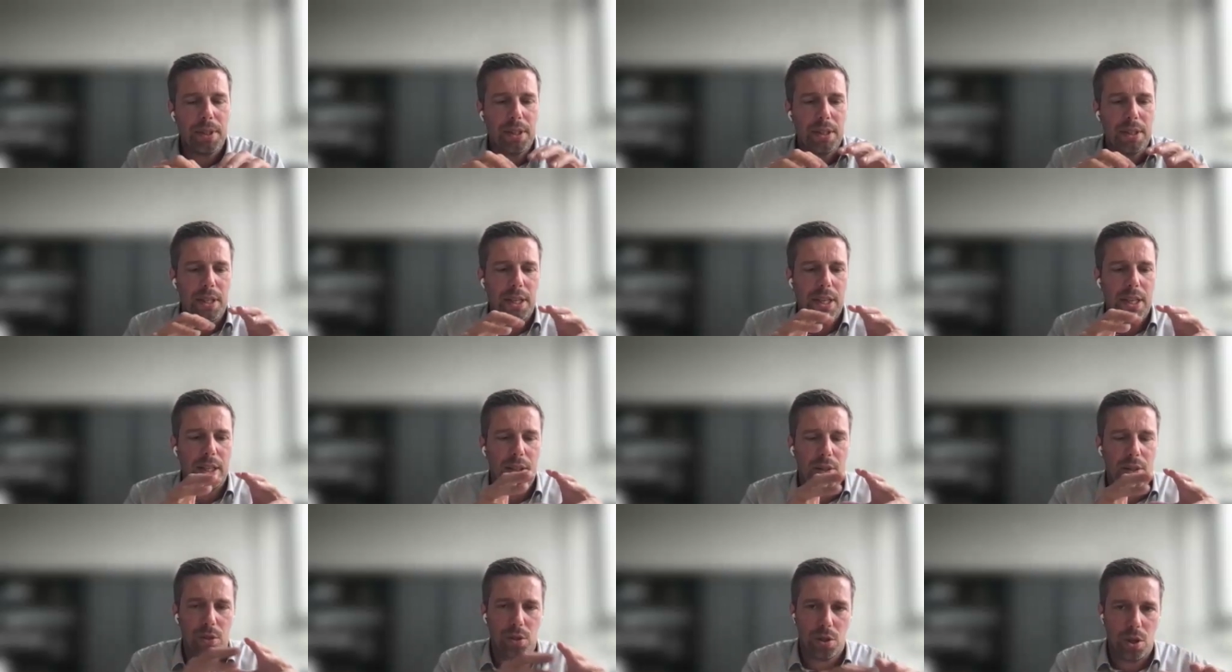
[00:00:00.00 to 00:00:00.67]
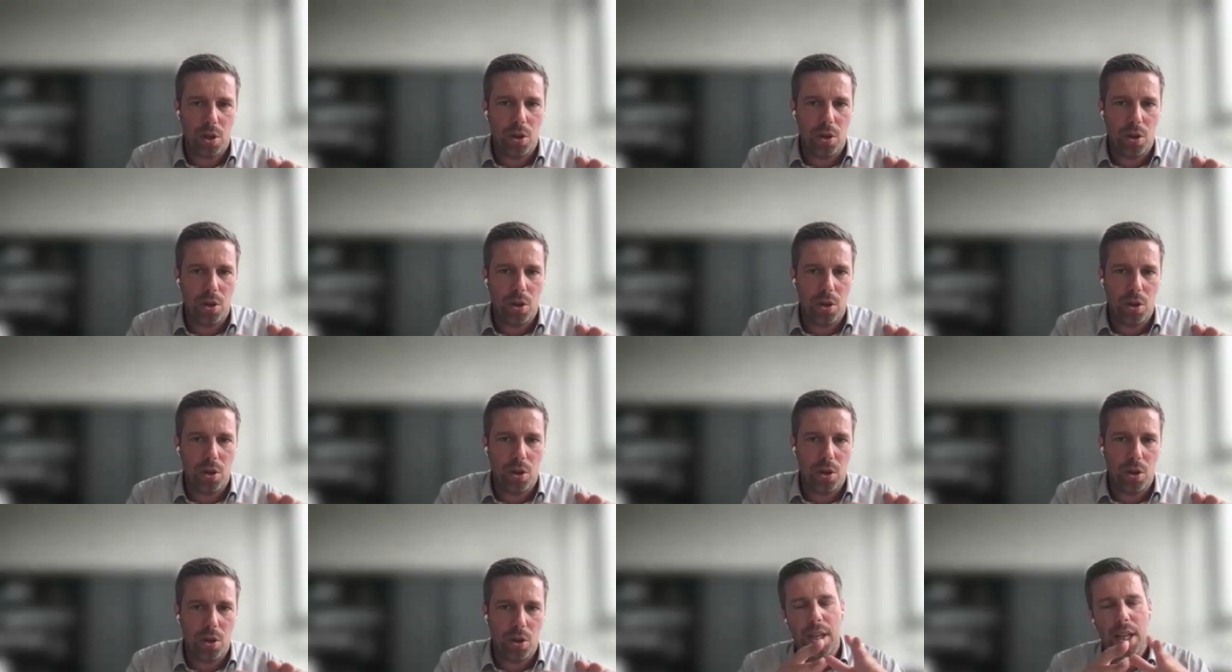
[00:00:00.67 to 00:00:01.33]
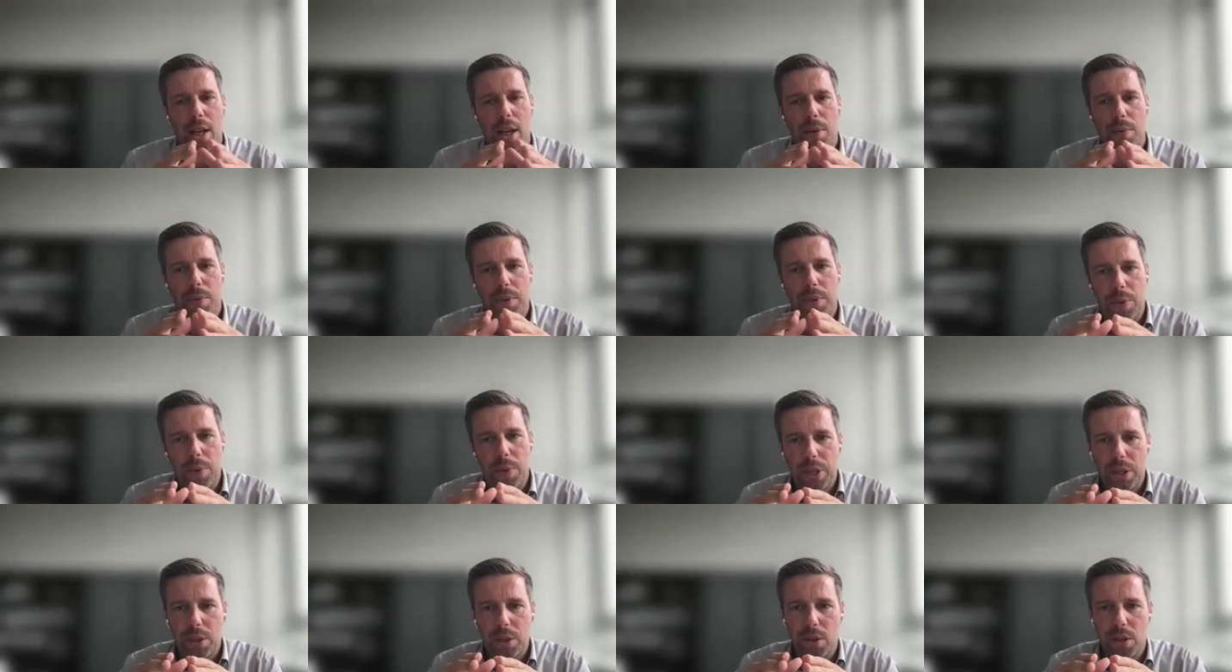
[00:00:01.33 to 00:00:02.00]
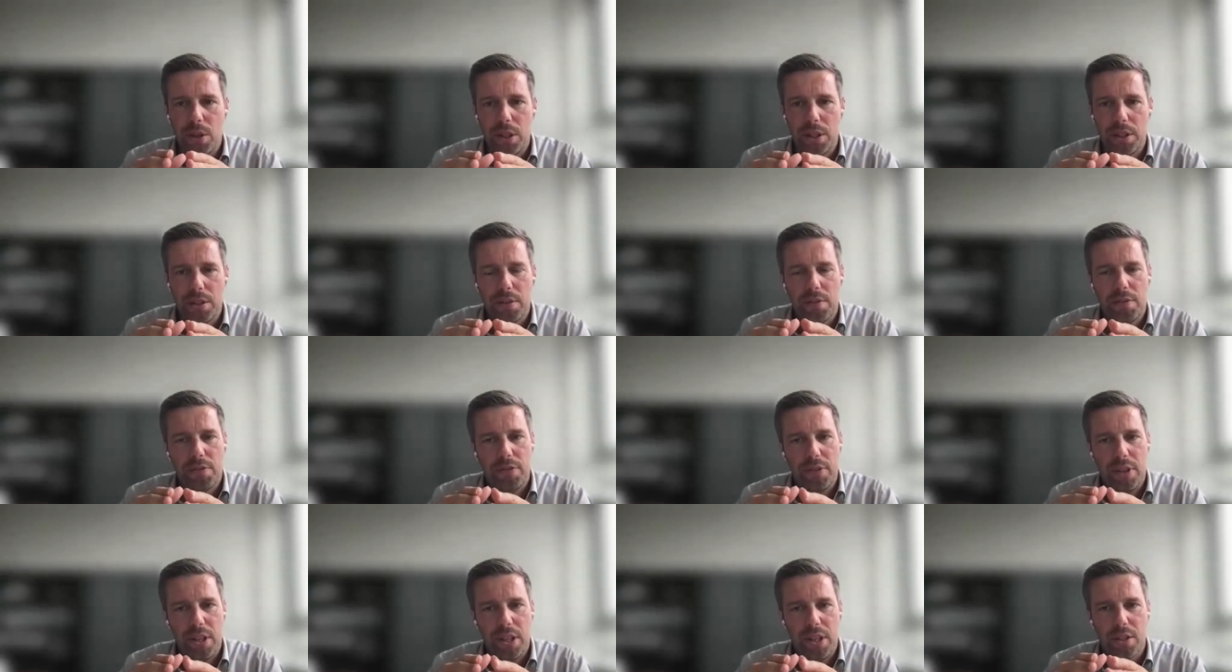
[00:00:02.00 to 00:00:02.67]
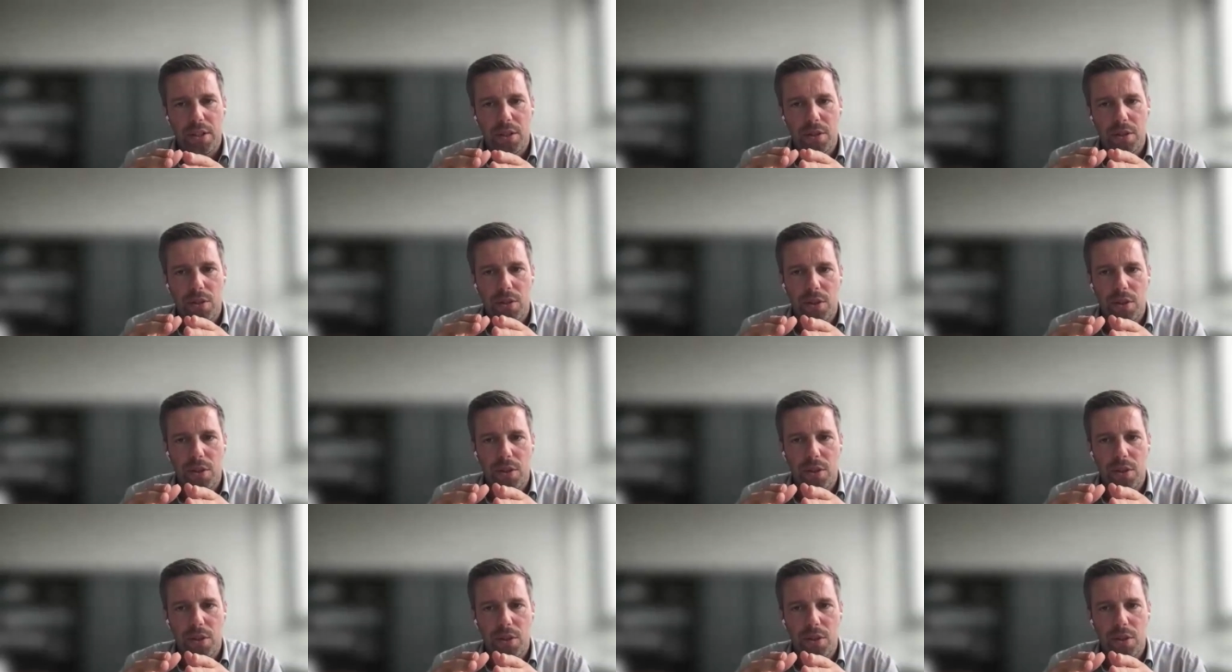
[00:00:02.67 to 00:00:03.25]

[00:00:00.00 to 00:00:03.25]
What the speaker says: It's like slow, and then we call it fast